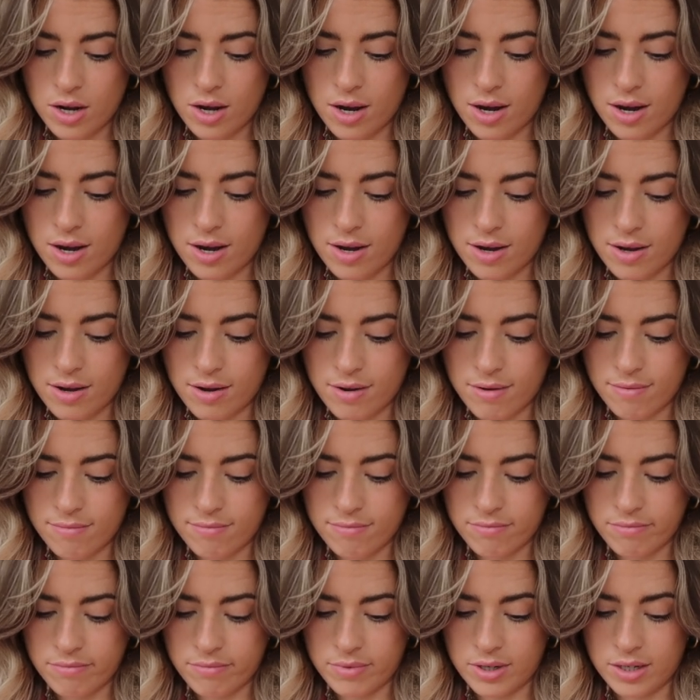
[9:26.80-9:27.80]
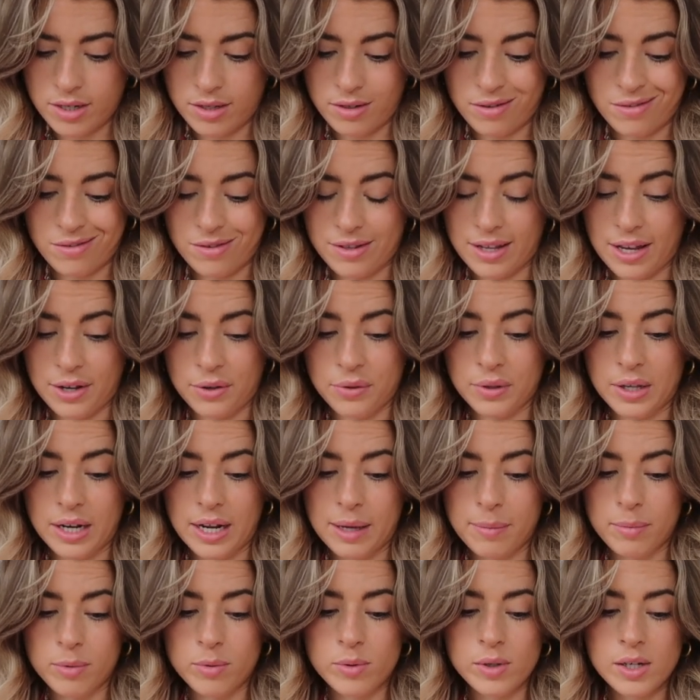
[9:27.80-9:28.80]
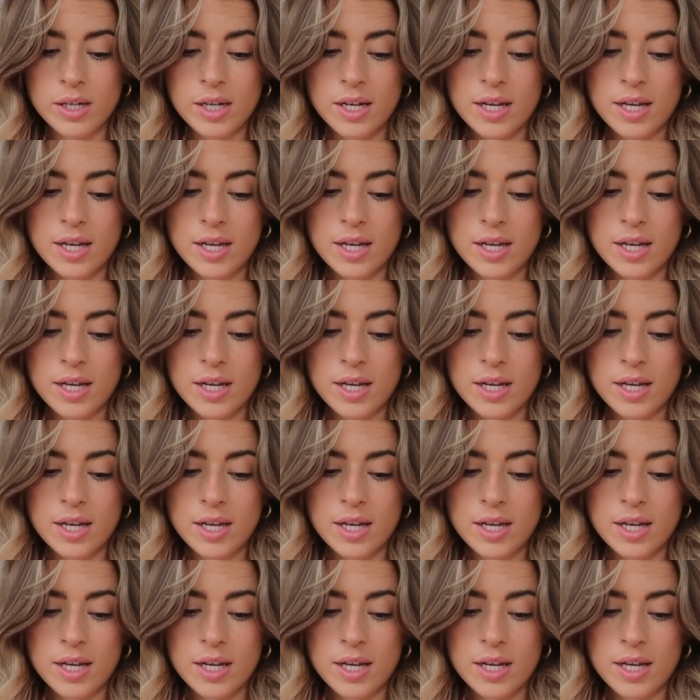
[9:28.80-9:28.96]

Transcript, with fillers: Um, it doesn't say on the label.